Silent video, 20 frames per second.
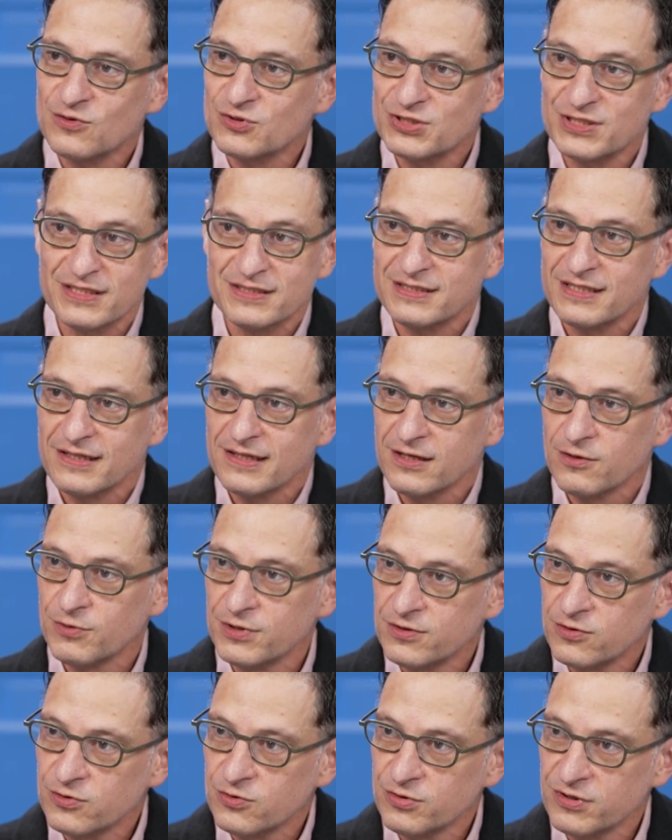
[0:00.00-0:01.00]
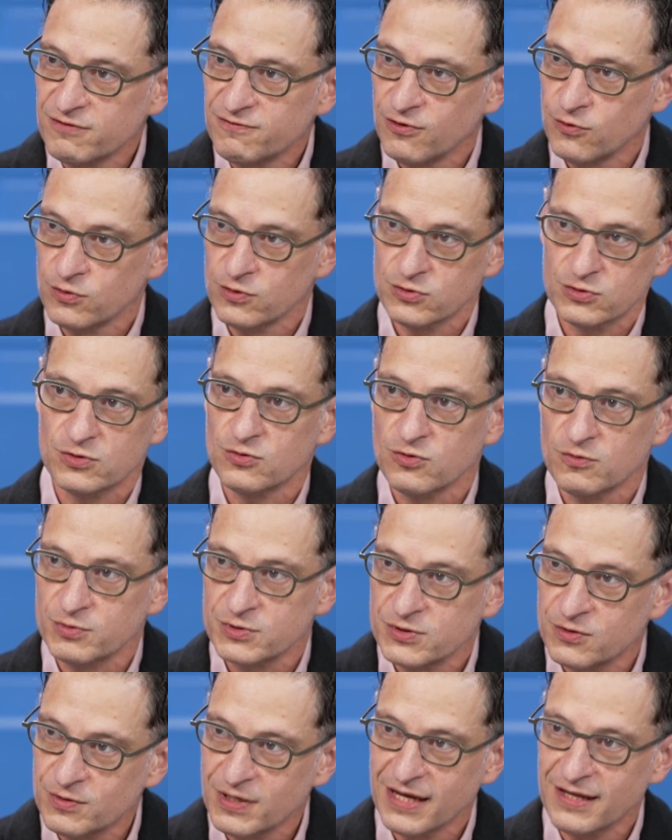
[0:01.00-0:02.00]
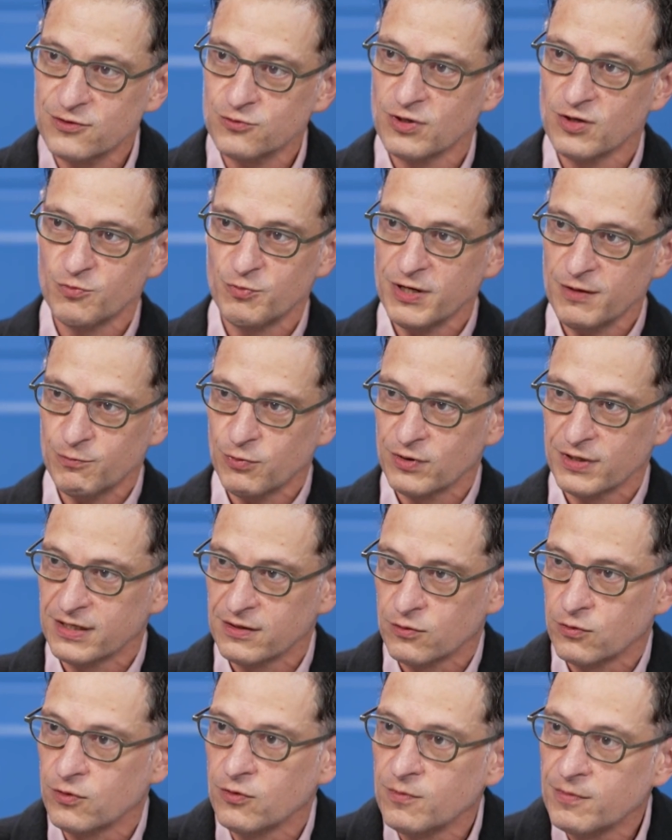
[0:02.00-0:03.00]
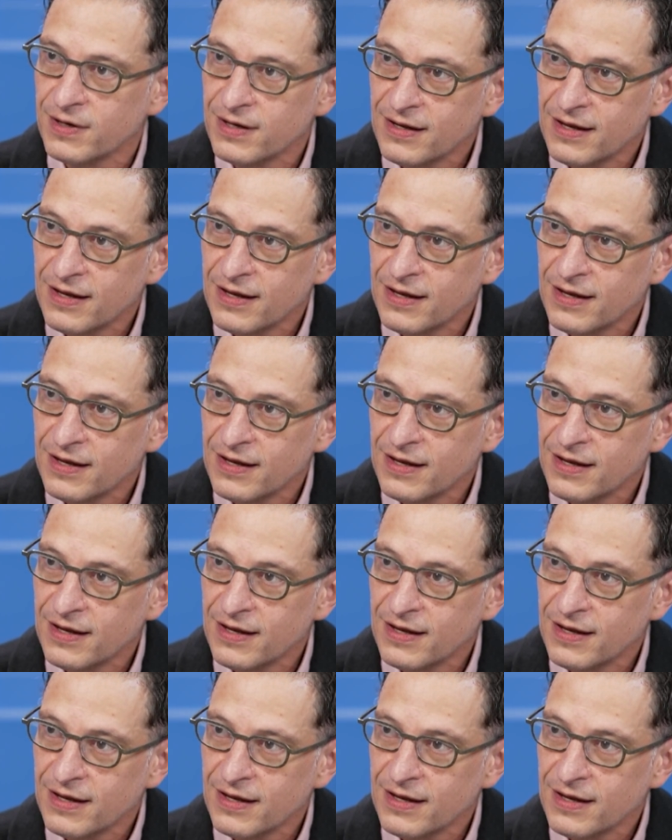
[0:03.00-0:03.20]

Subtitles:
consistently when you're doing focus groups. You get 12 people in a room.